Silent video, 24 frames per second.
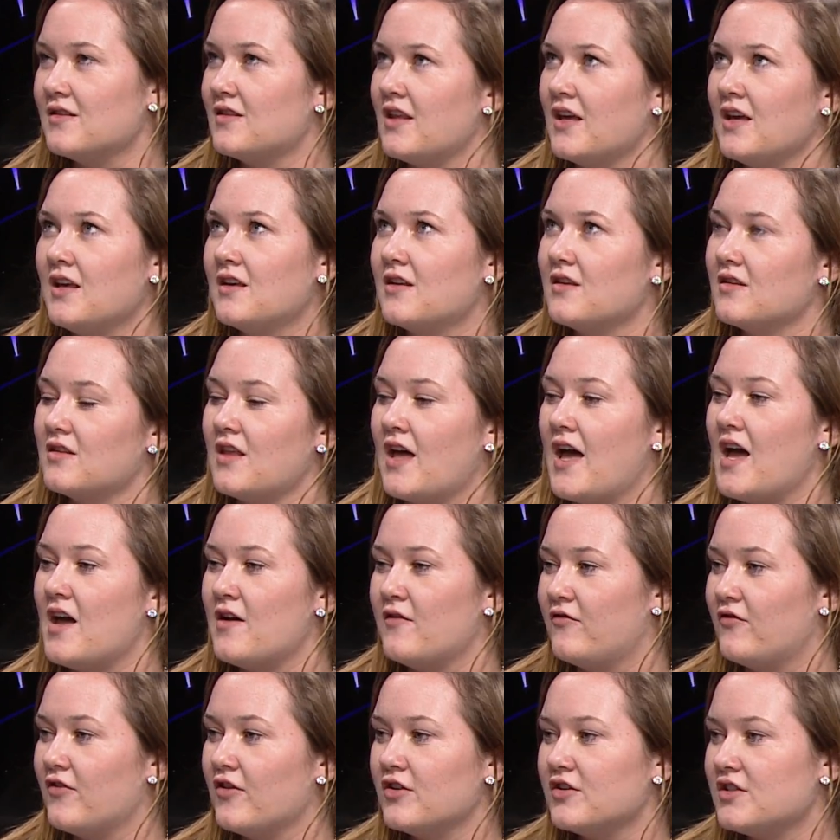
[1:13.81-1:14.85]
think that
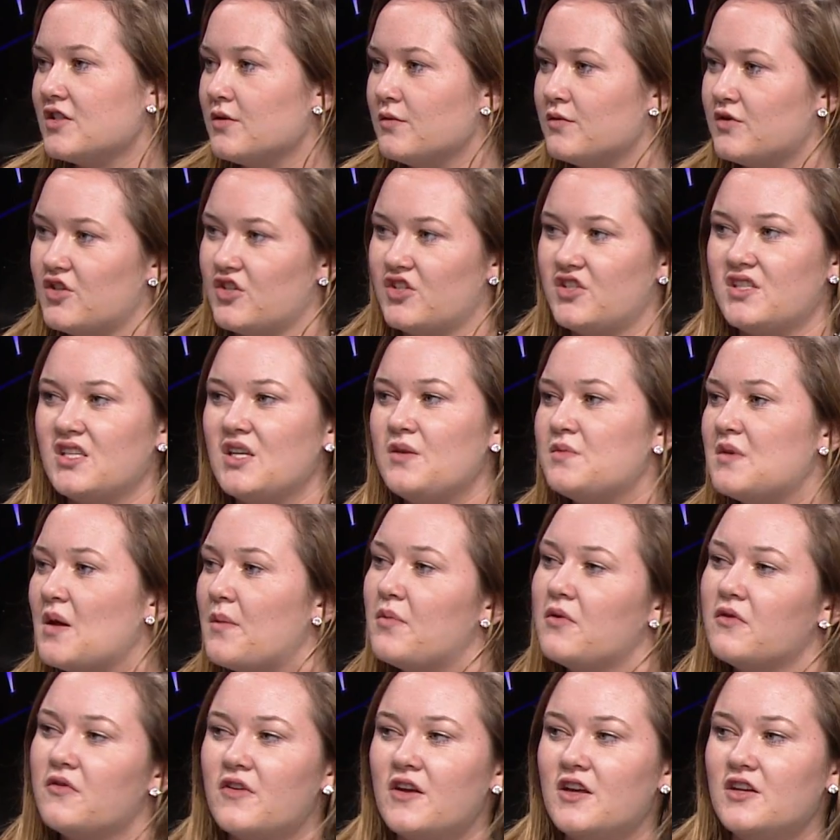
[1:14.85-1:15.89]
at first it was just sleep
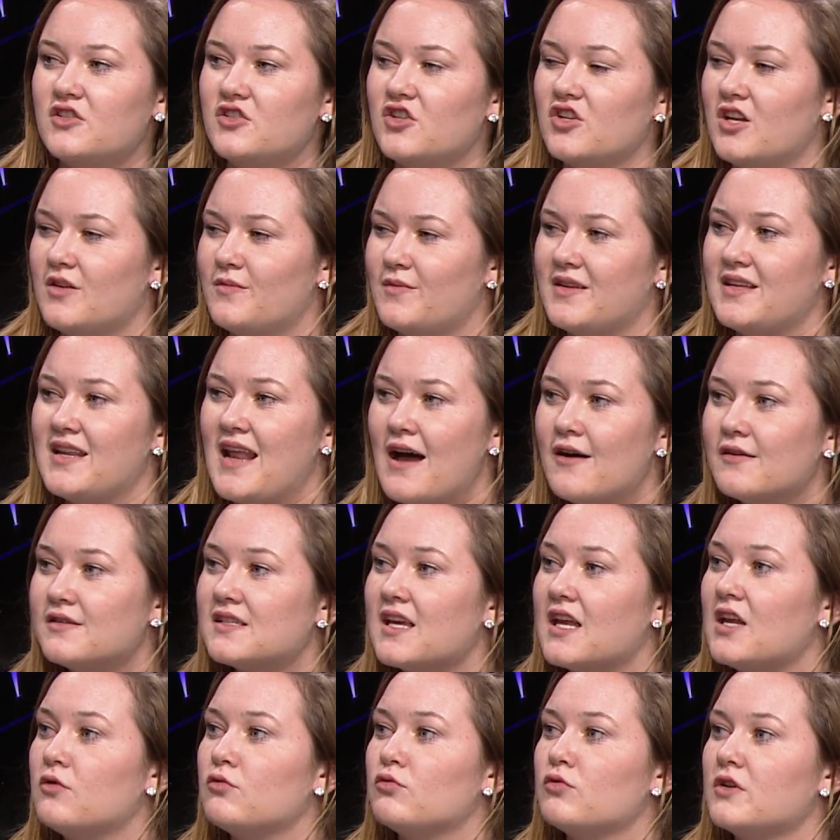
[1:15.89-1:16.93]
deprivation, and but now it's
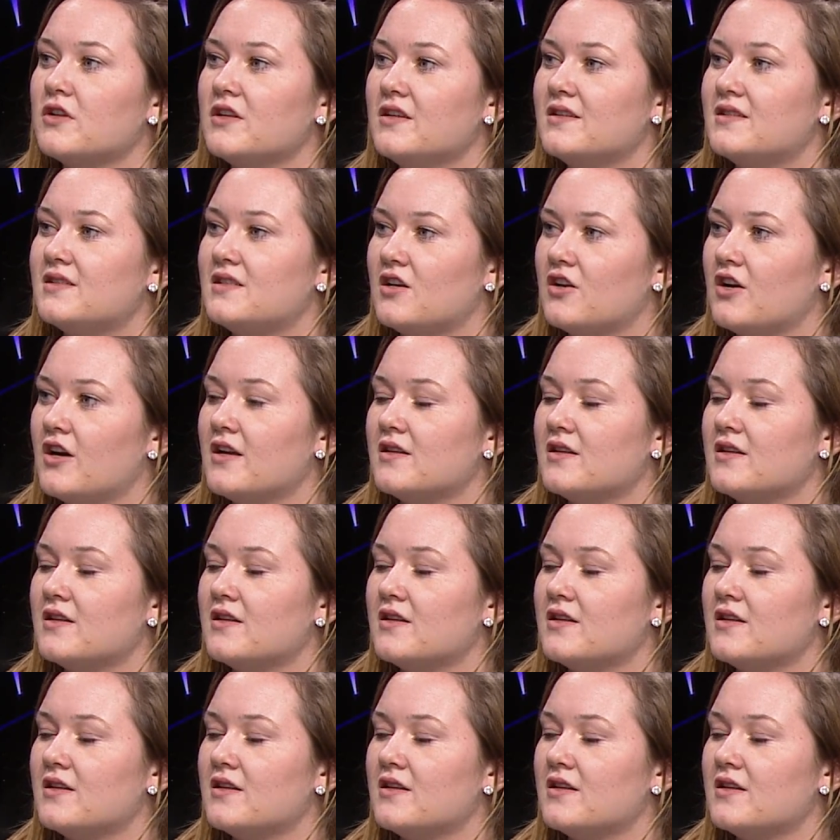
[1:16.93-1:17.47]
getting really serious.